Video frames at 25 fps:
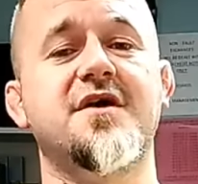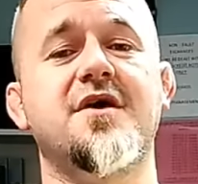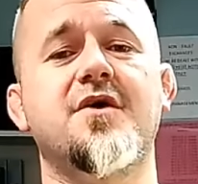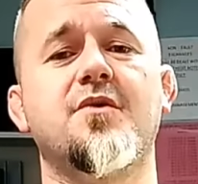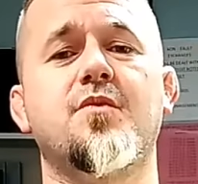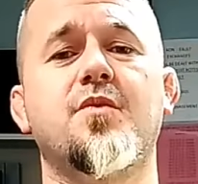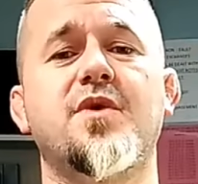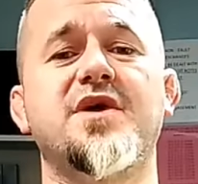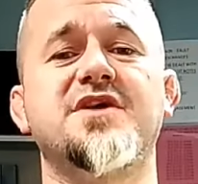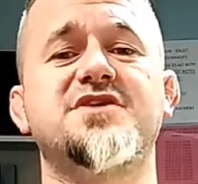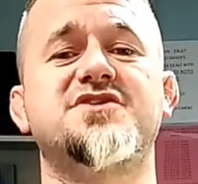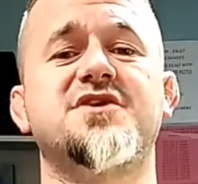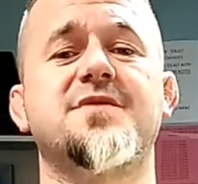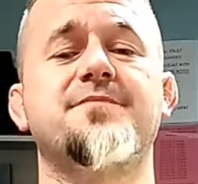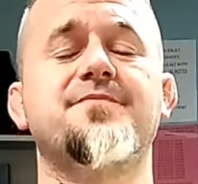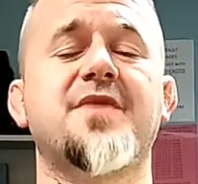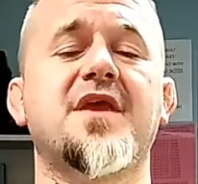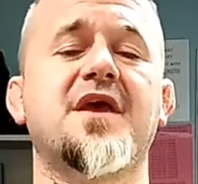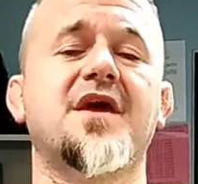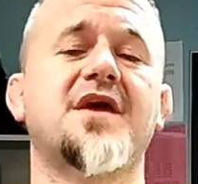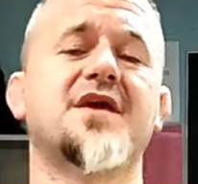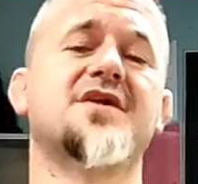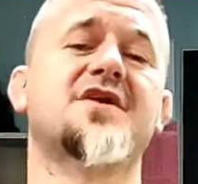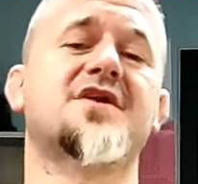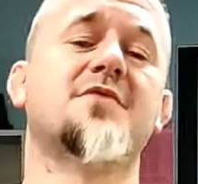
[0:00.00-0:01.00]
which
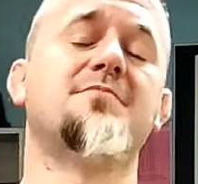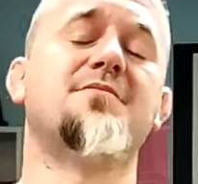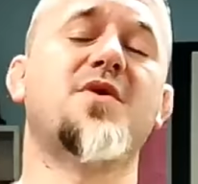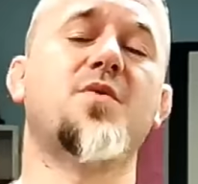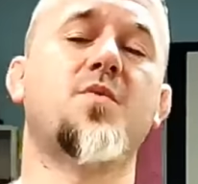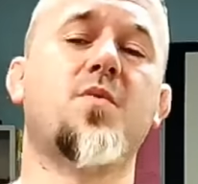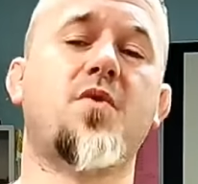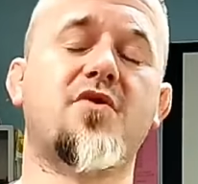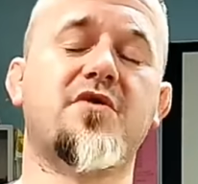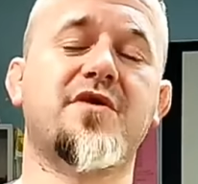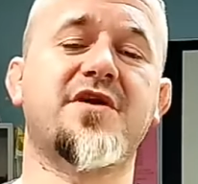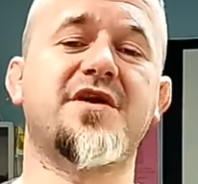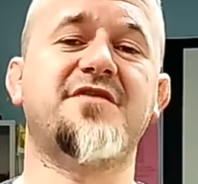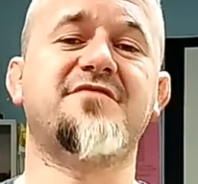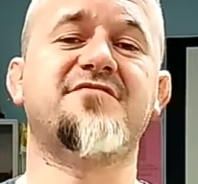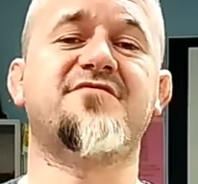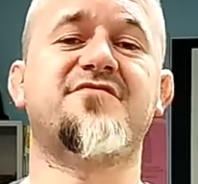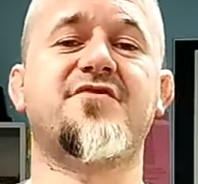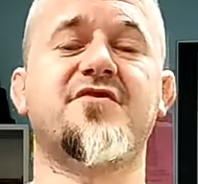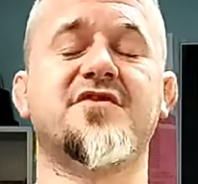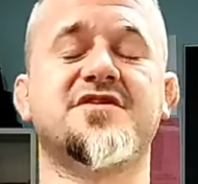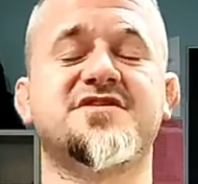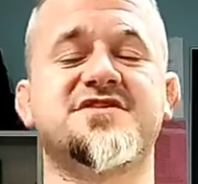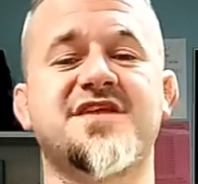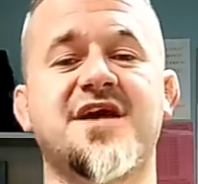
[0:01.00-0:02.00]
can be worrying for
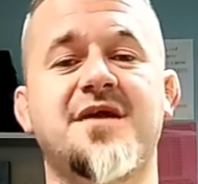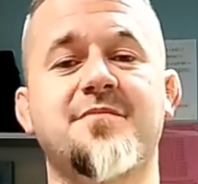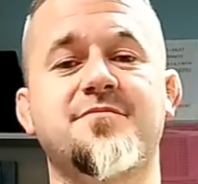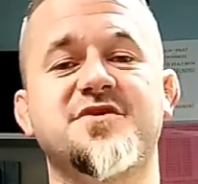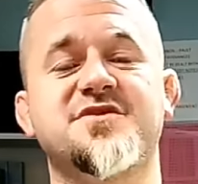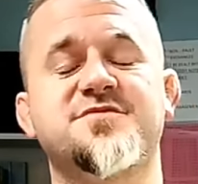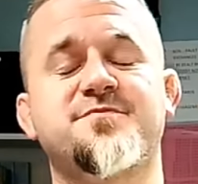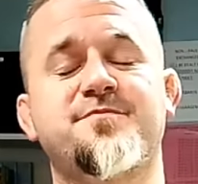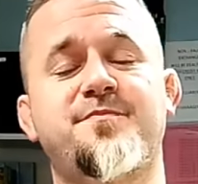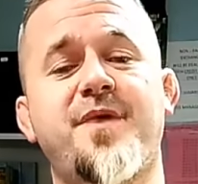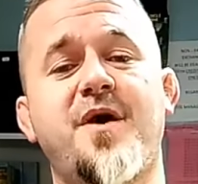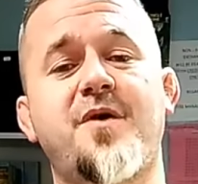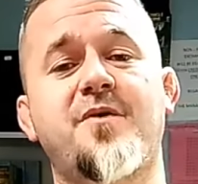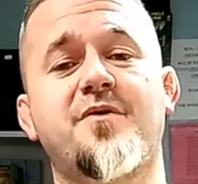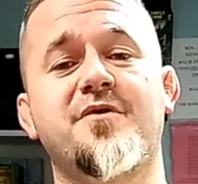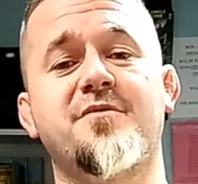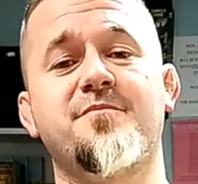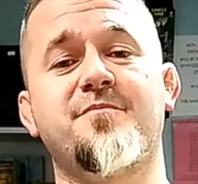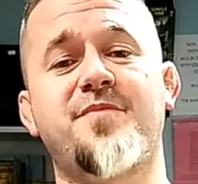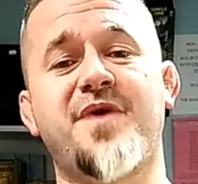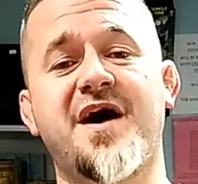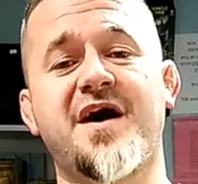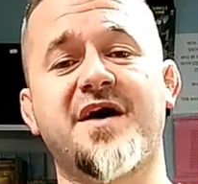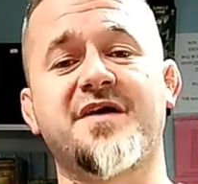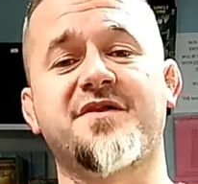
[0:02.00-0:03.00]
established boa and
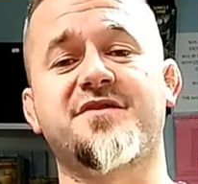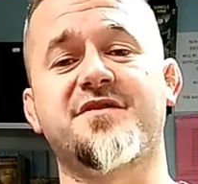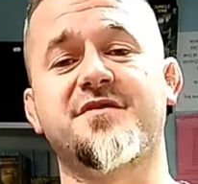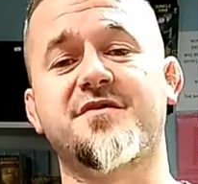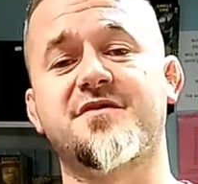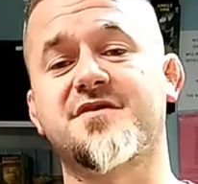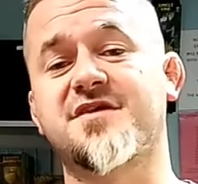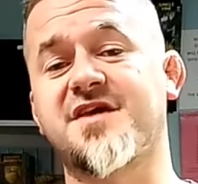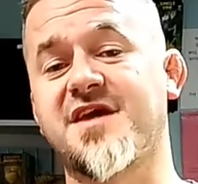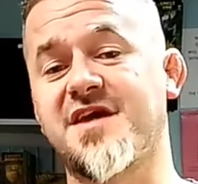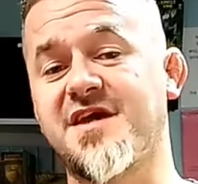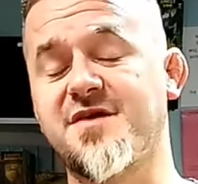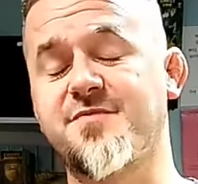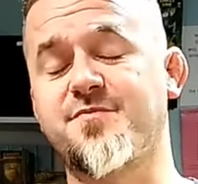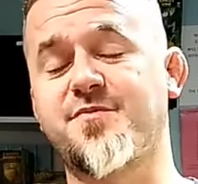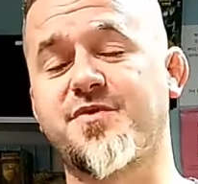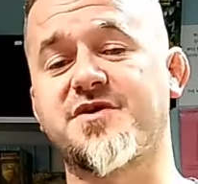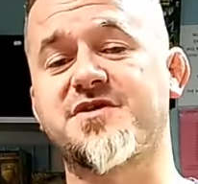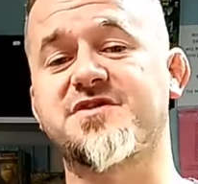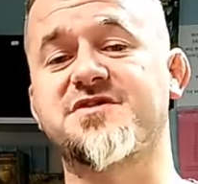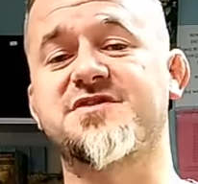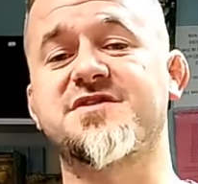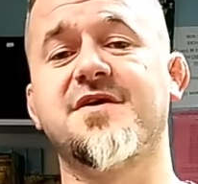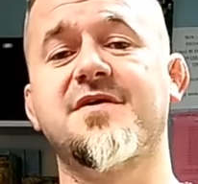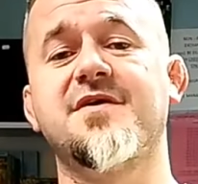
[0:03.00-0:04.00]
python
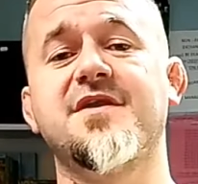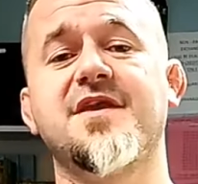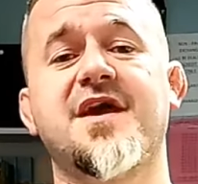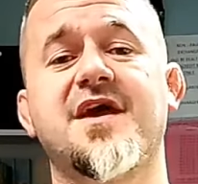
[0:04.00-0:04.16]
keepers,